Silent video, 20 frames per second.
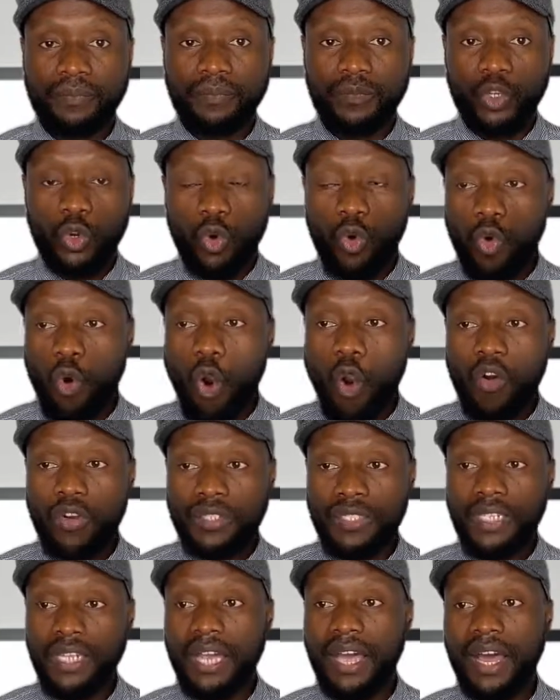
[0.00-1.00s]
who owns
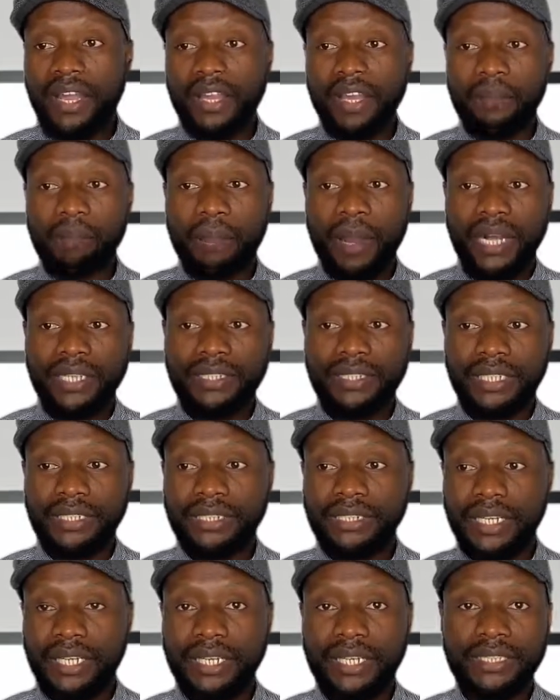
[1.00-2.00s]
the car that parked
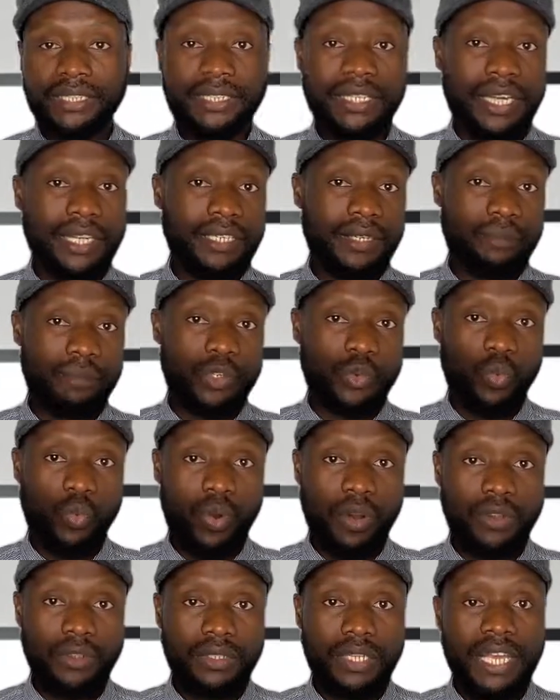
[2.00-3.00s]
outside, as I am the
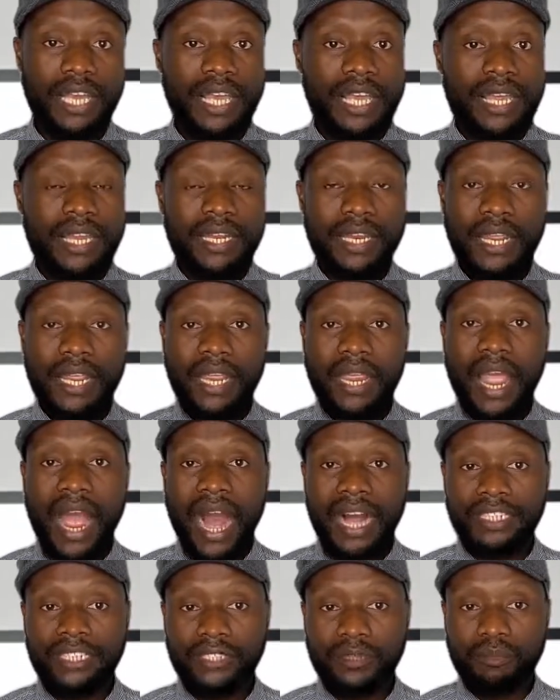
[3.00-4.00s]
one. They
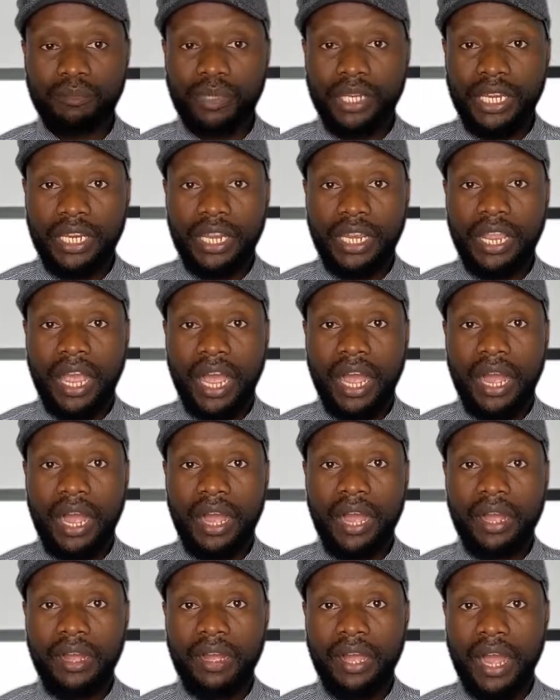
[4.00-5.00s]
asked me,
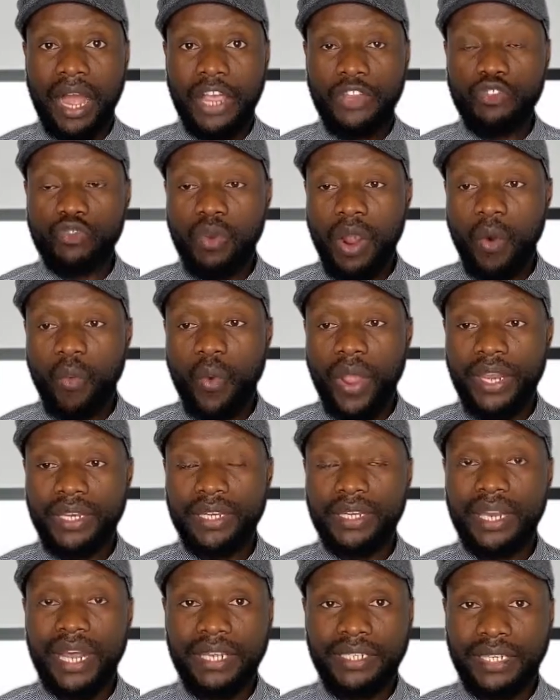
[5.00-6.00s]
are you aware
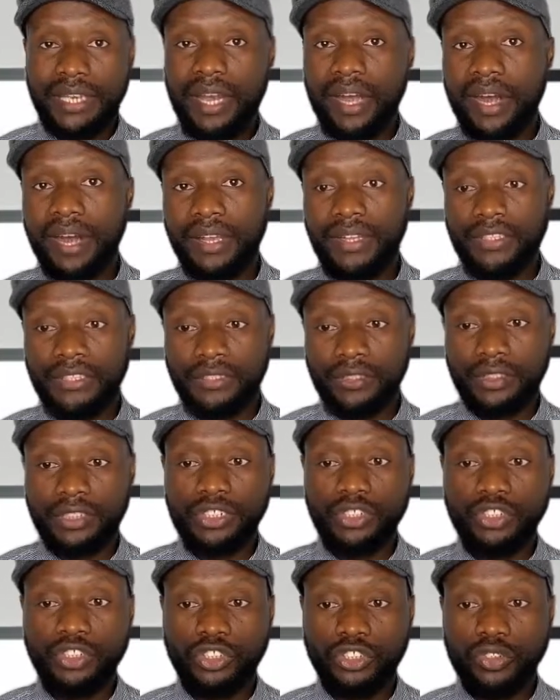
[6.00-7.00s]
that the car is not
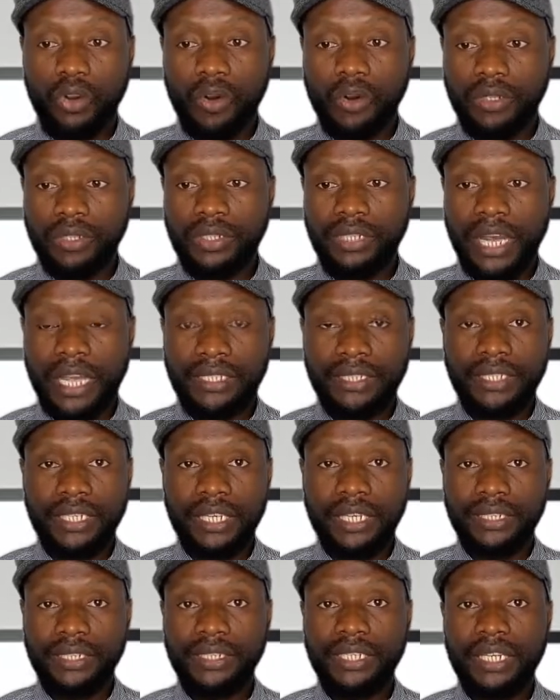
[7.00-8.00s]
insured? I
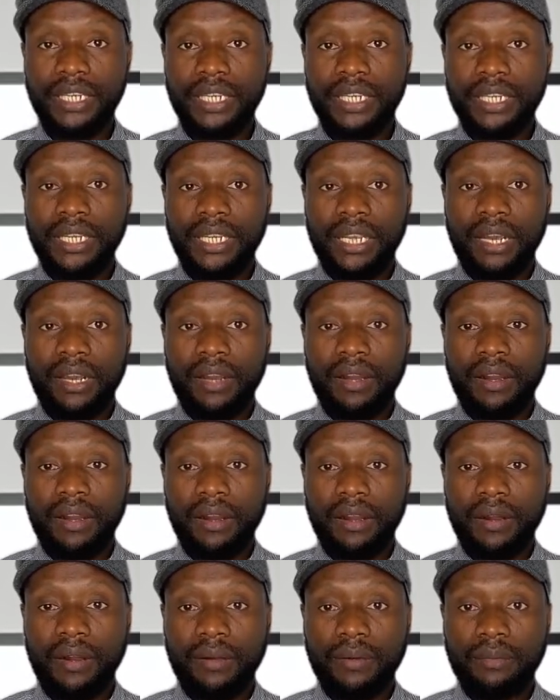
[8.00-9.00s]
said,
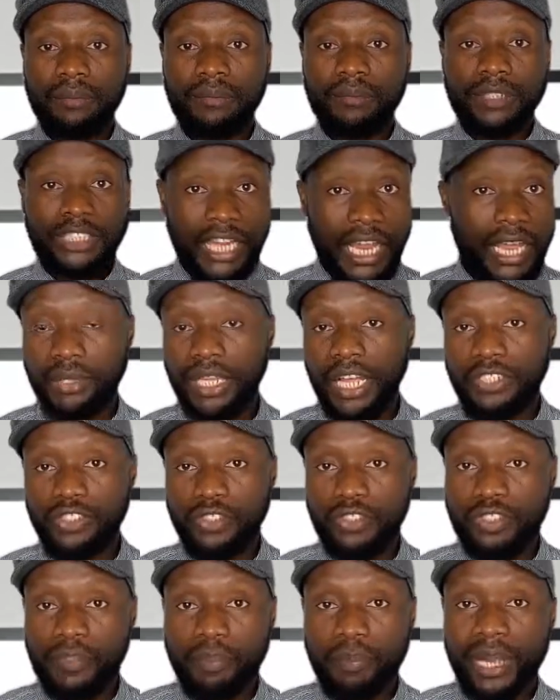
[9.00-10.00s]
yeah, but I
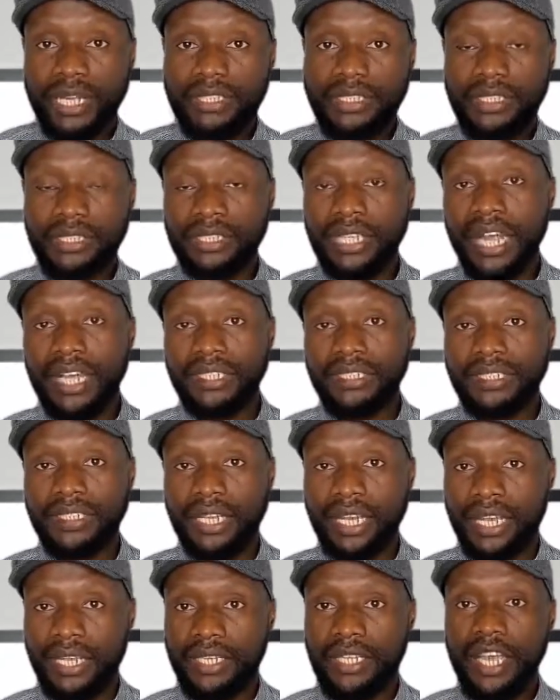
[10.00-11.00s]
just parked it
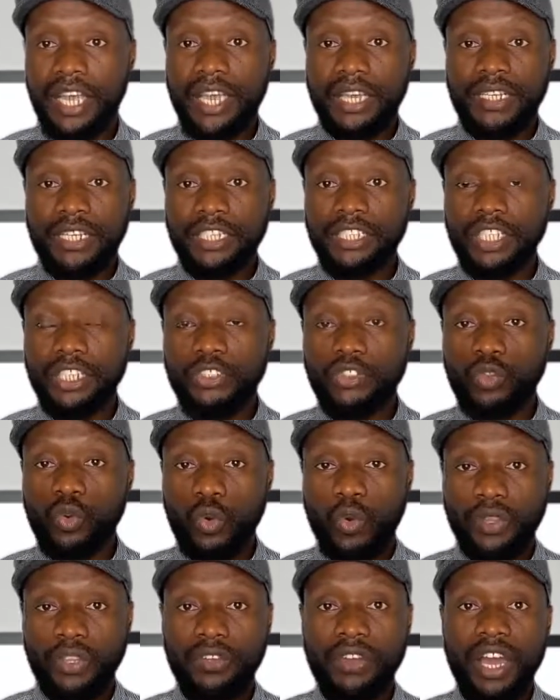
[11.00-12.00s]
outside. They said, no,
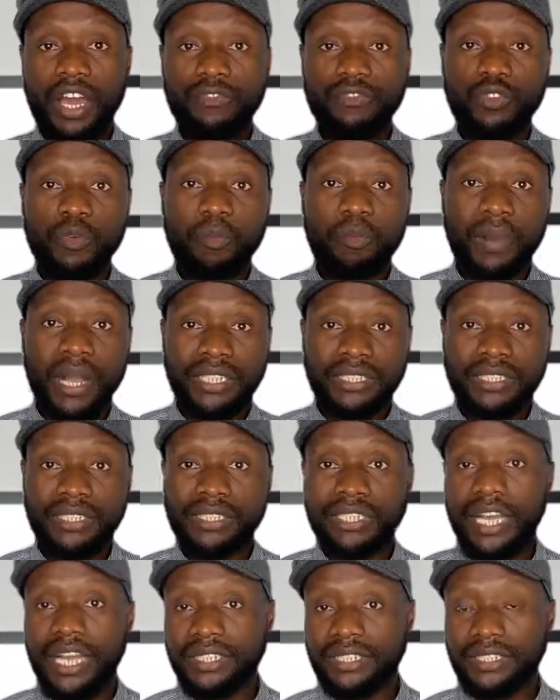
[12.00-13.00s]
you don't have to park it
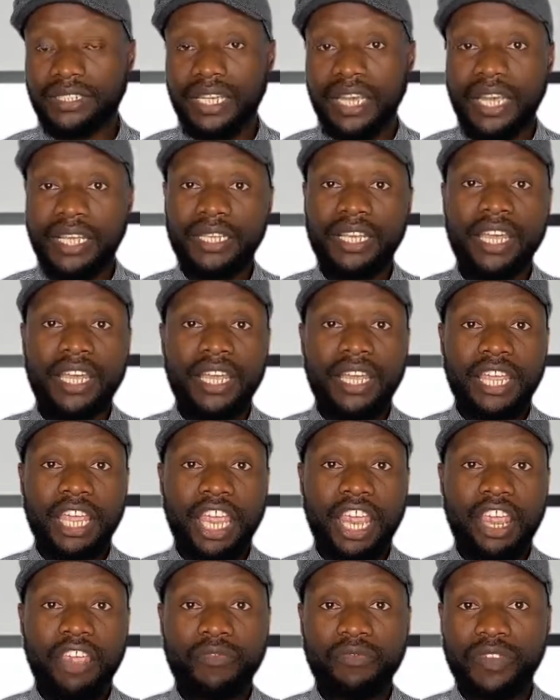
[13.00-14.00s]
outside
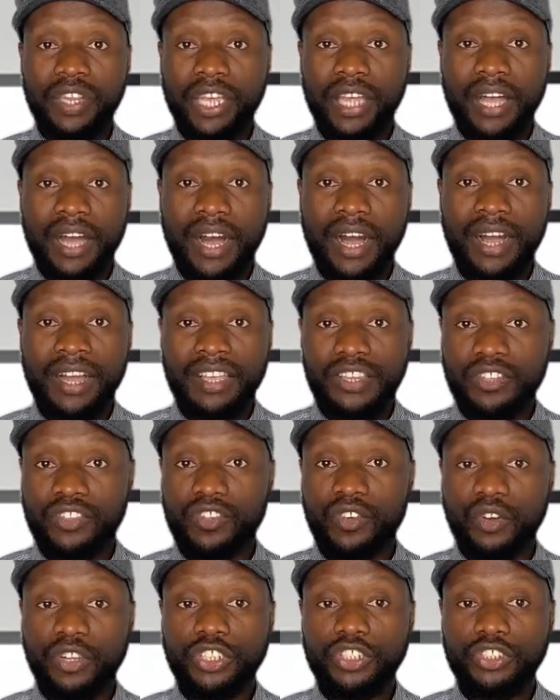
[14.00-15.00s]
if the car is
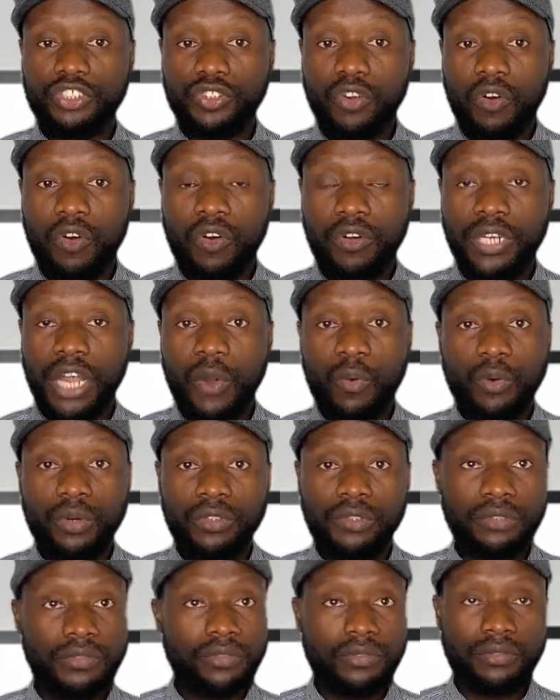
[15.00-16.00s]
not insured. I
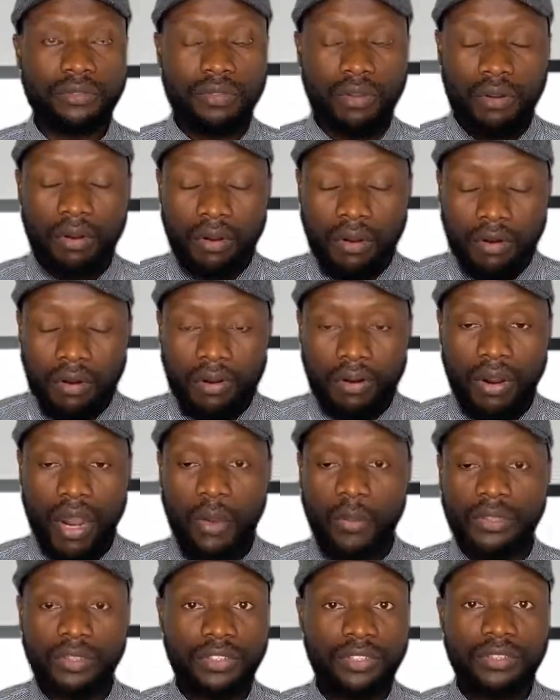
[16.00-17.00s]
was
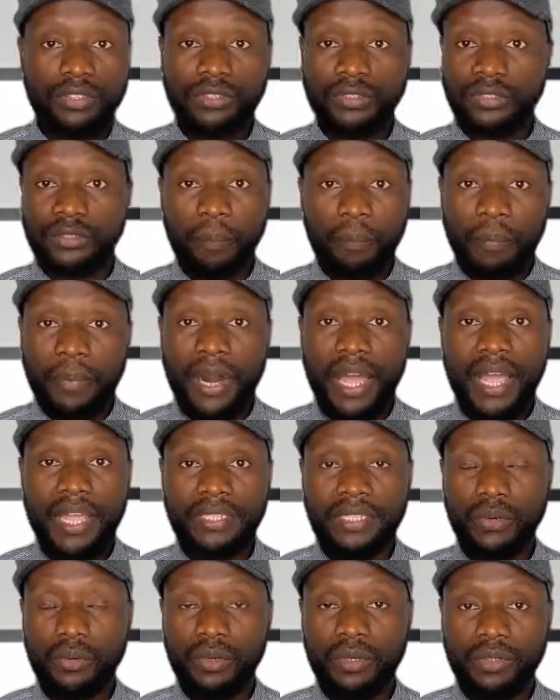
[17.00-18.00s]
surprised.
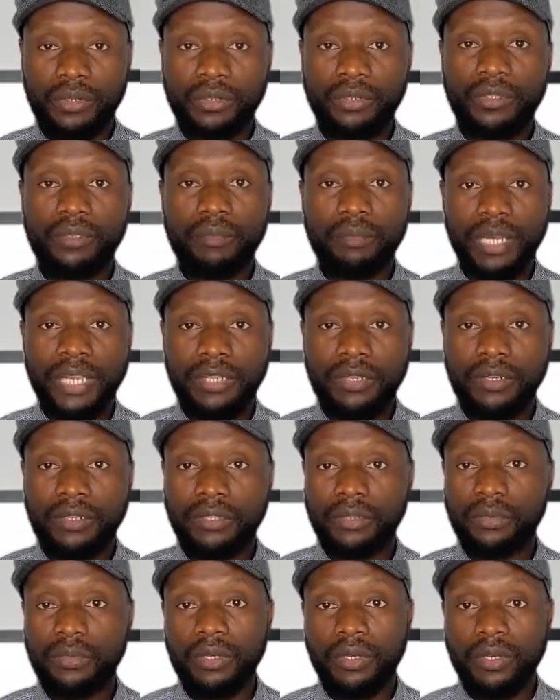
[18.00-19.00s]
Oh my God,
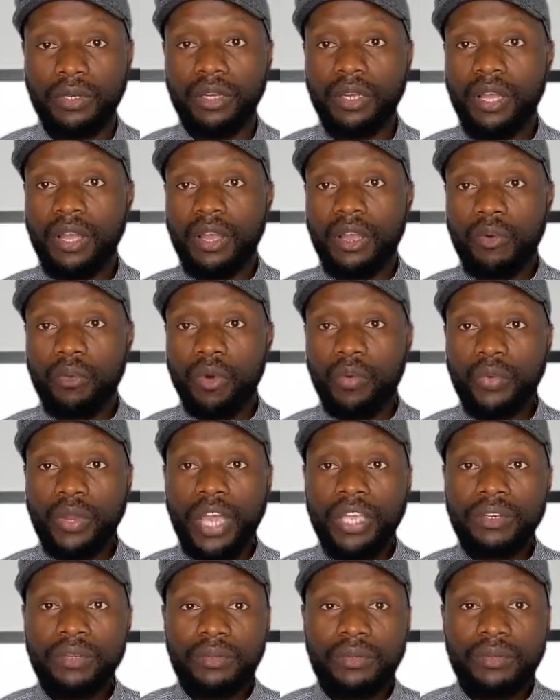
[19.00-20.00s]
well, what would I
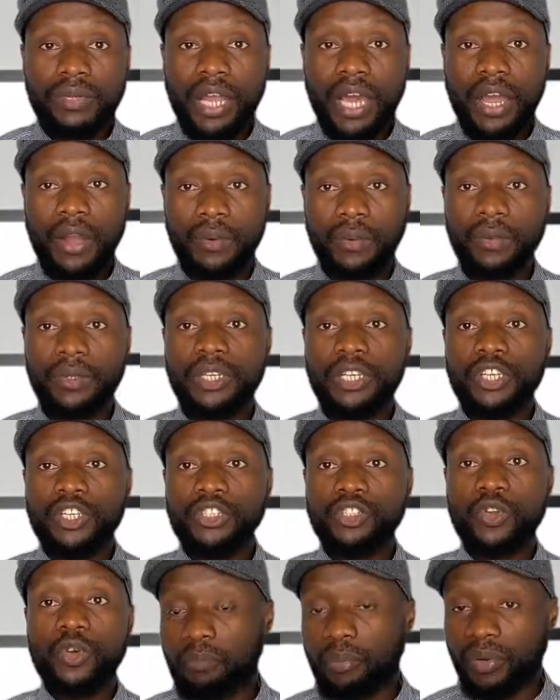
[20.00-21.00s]
do now?
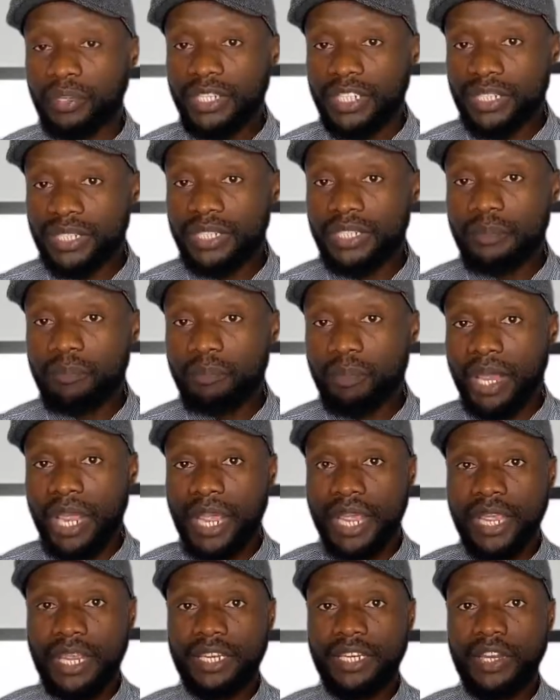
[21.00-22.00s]
So
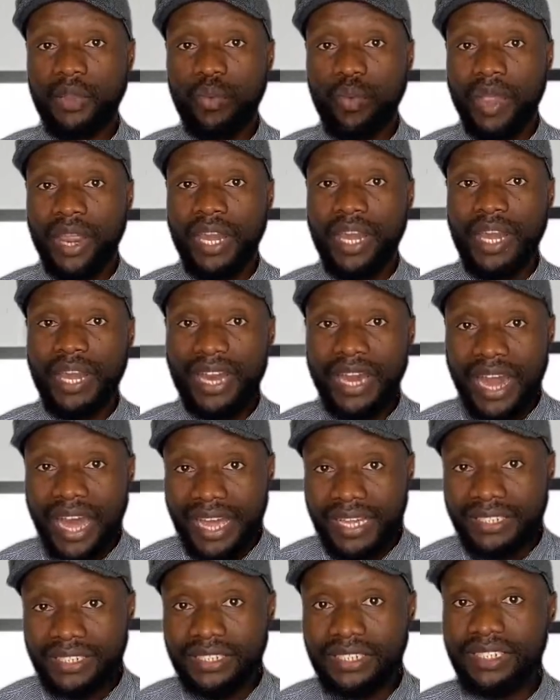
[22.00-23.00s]
policemen, they were
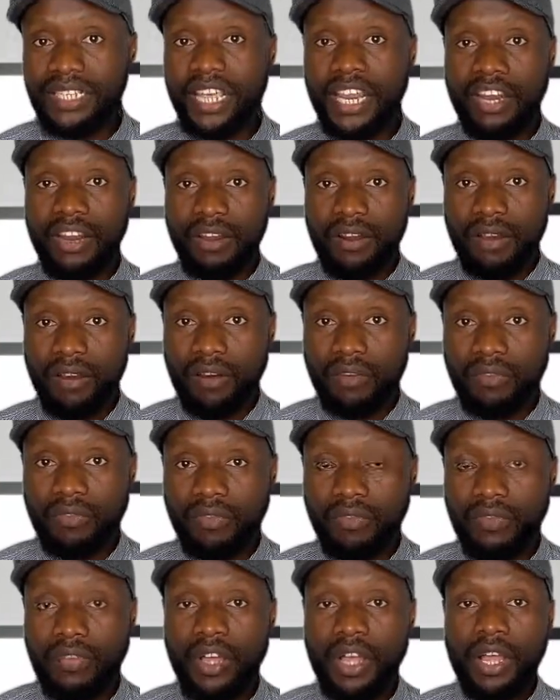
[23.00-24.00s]
nice
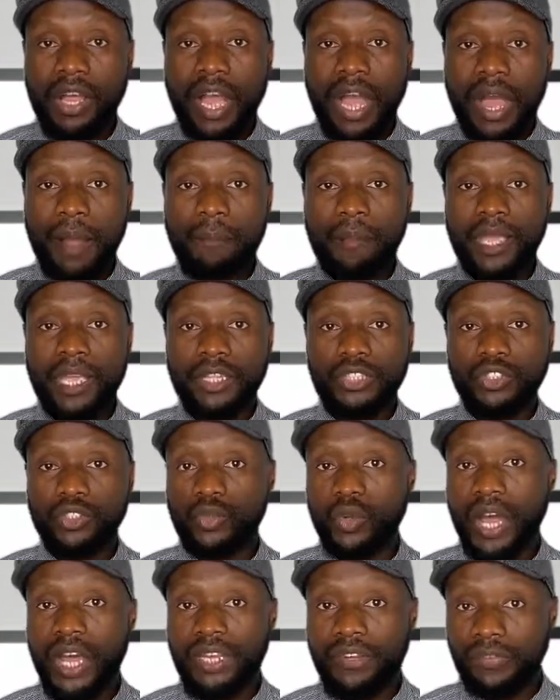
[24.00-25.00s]
enough, to
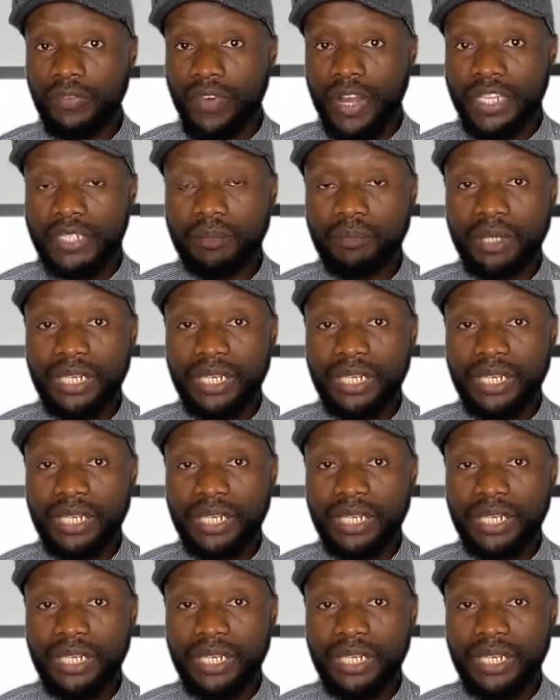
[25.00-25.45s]
advise me